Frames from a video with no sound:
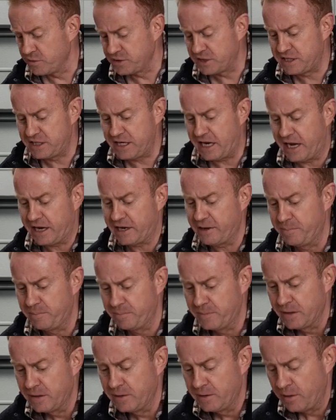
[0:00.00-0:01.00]
stack
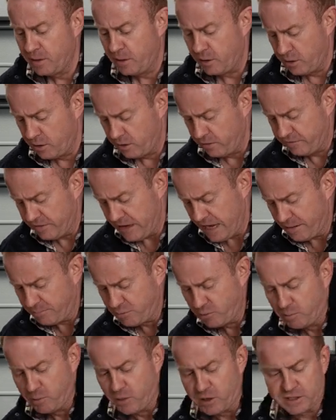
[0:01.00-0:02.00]
of
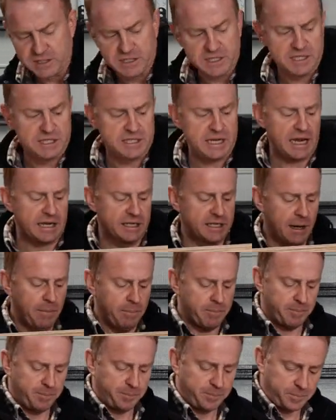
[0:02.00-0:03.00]
apple boxes stacked
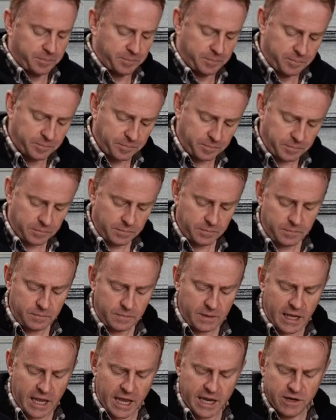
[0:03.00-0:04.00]
up
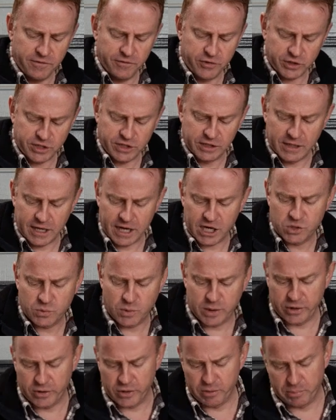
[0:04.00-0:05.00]
and you've got your large
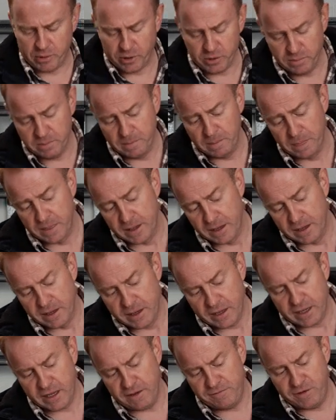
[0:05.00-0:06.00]
one on the bottom.
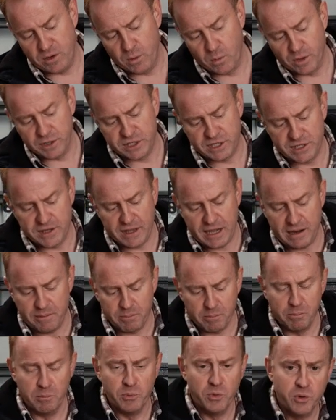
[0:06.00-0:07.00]
If you want to then
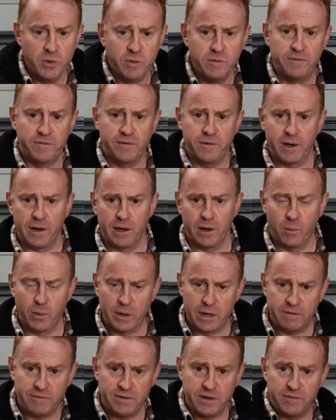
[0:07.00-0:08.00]
move
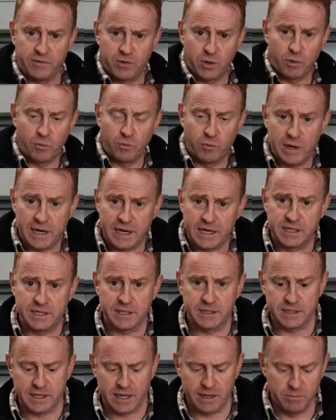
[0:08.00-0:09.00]
whatever you've got rigged,
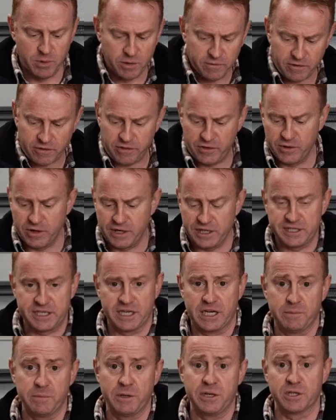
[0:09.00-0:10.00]
say move it 30
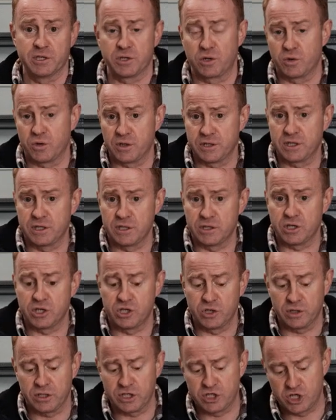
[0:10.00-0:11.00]
centimeters across because the
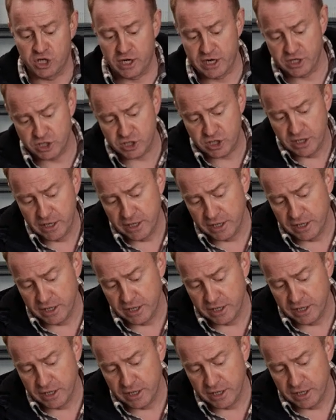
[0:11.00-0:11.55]
shot's changed,